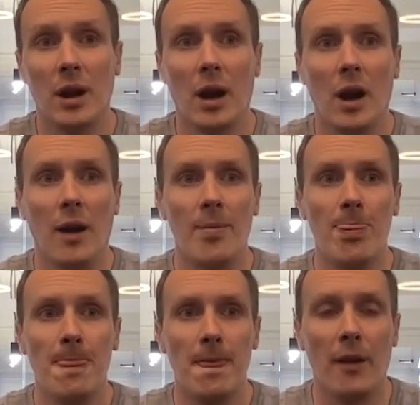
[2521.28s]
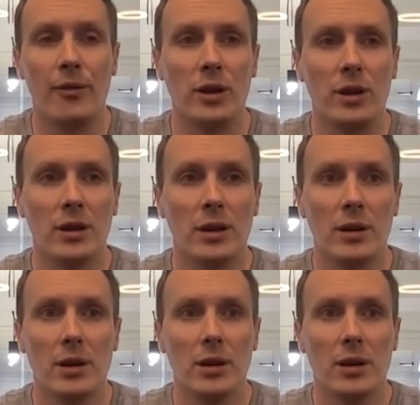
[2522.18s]
Um, I think,
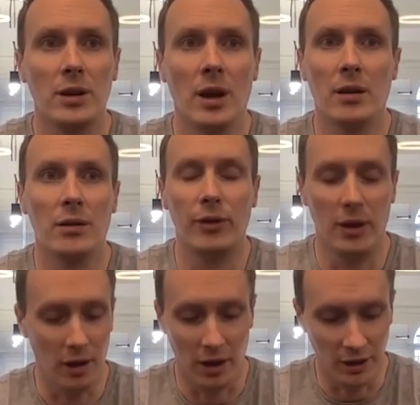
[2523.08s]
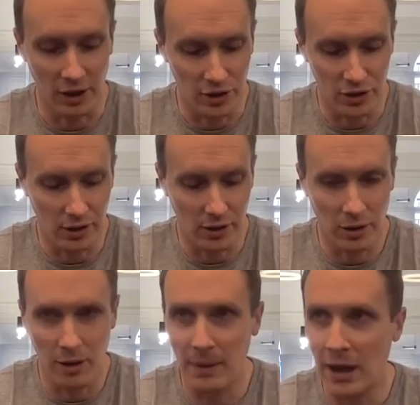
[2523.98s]
yeah, for, like it's
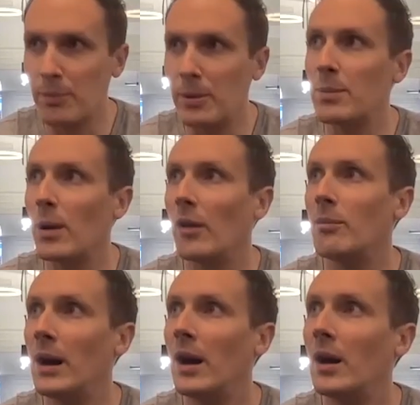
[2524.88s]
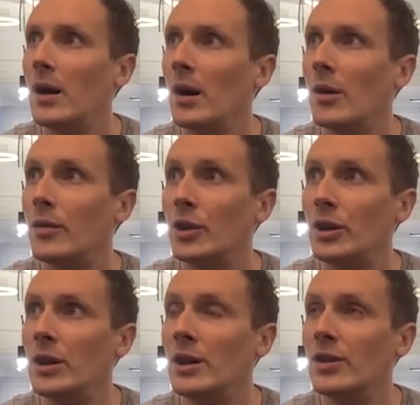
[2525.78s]
the amount of people I've met over the
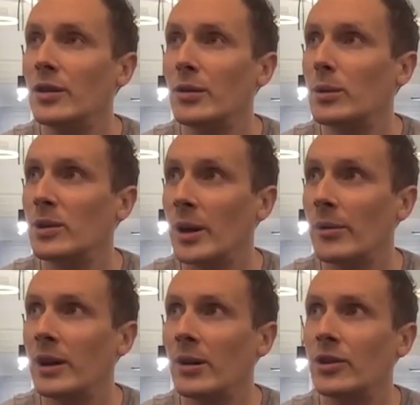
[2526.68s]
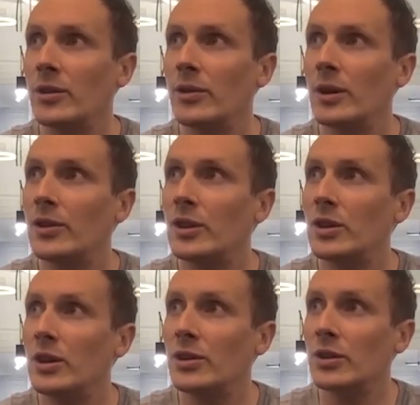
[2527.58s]
years. So as we start Fountain 13
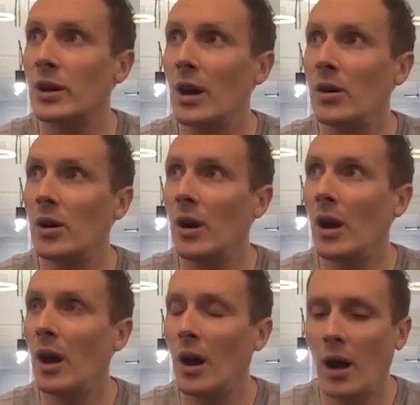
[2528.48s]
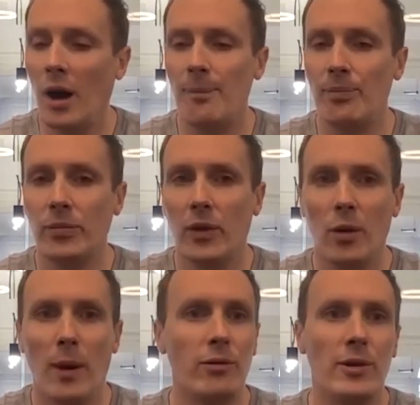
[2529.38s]
years ago. Um,
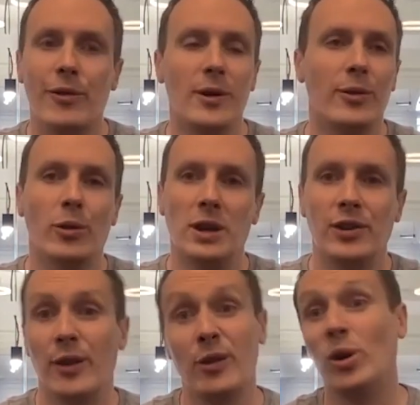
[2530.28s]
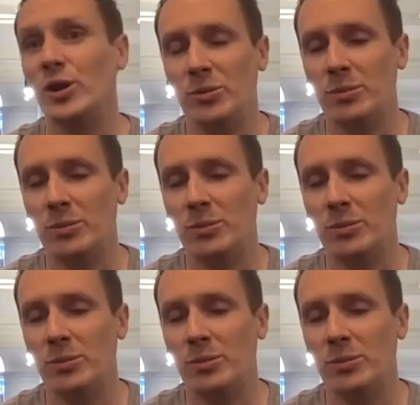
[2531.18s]
who every three or four years they've got a new